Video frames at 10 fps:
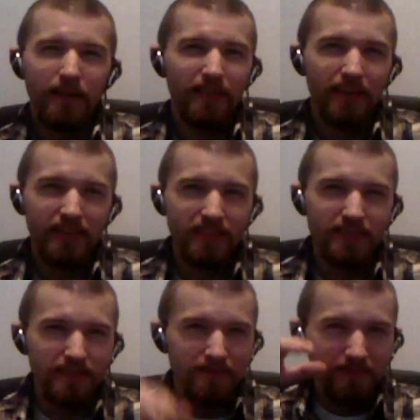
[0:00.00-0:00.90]
and then
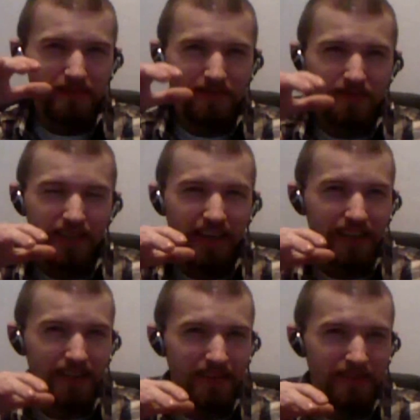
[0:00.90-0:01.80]
he's
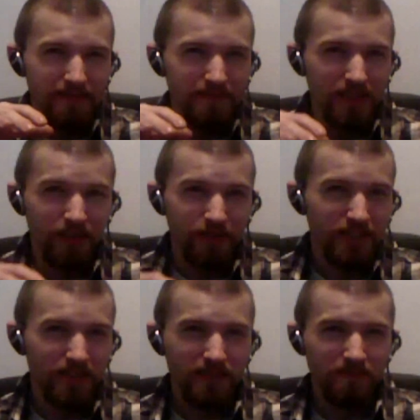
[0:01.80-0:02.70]
taken,
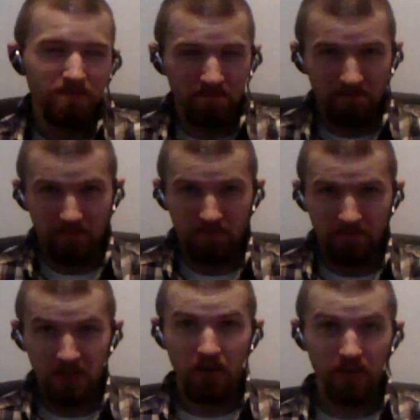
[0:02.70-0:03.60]
just
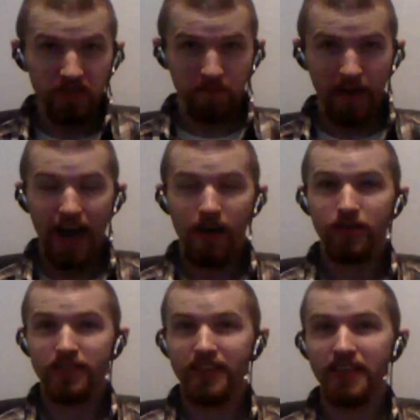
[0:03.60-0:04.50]
all this
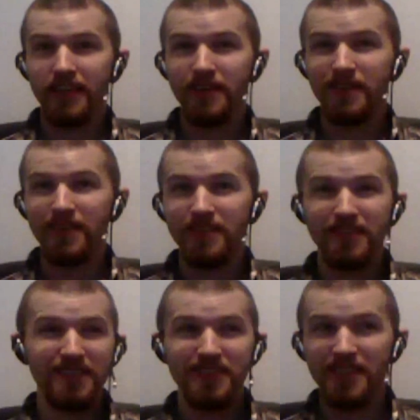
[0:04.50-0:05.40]
powers, like,
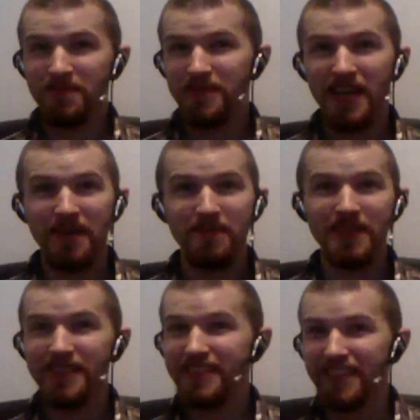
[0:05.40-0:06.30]
something's
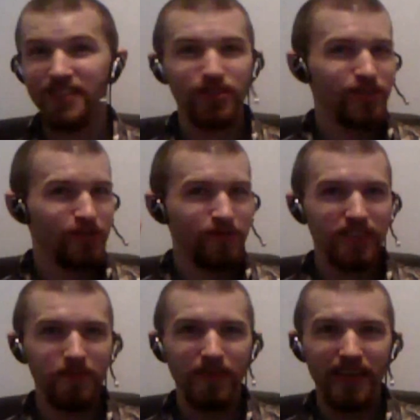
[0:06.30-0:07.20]
happening. He's like, shoots
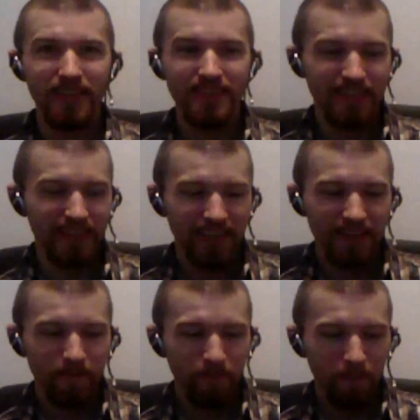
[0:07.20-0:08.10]
up, and he's like,
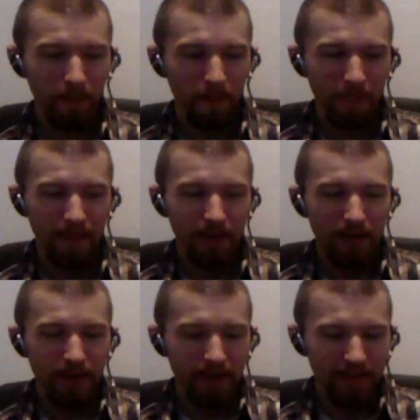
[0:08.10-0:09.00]

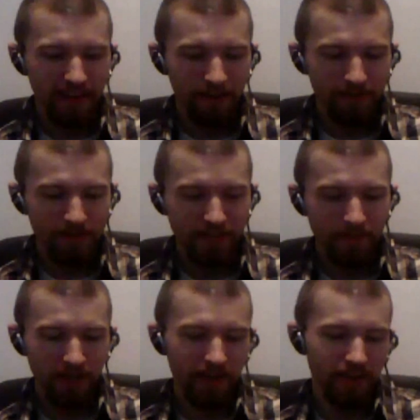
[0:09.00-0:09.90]
now you see
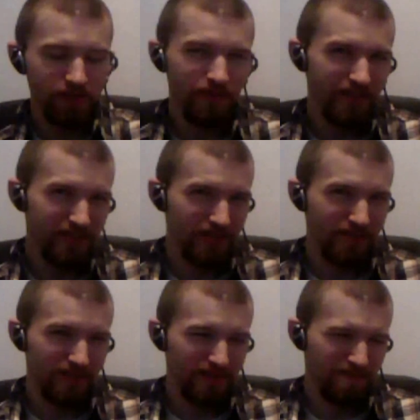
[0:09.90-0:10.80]
him talking to
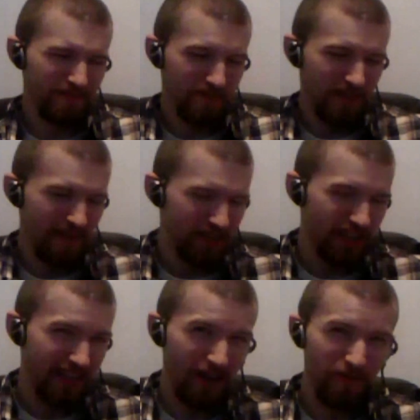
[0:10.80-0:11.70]
this, I have to
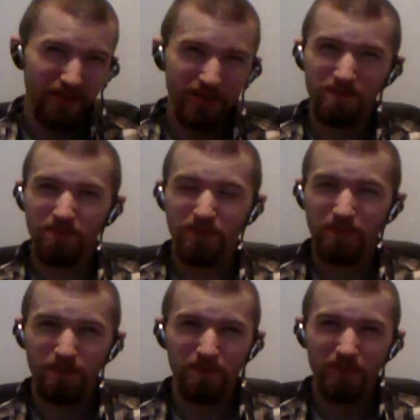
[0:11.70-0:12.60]
check out what this
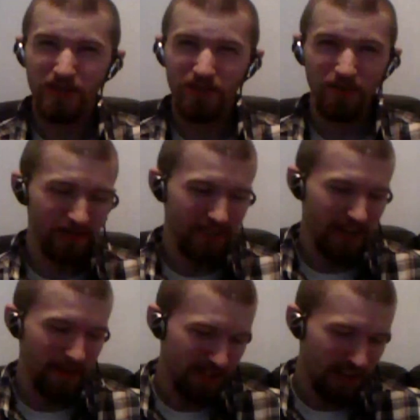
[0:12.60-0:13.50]
girl's
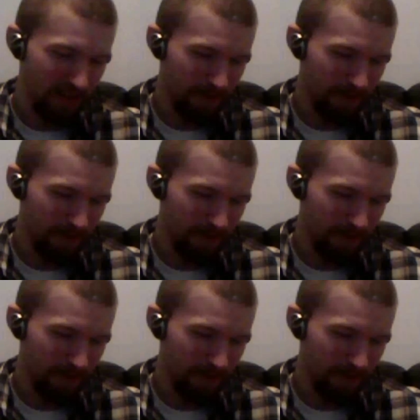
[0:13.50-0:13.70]
name is,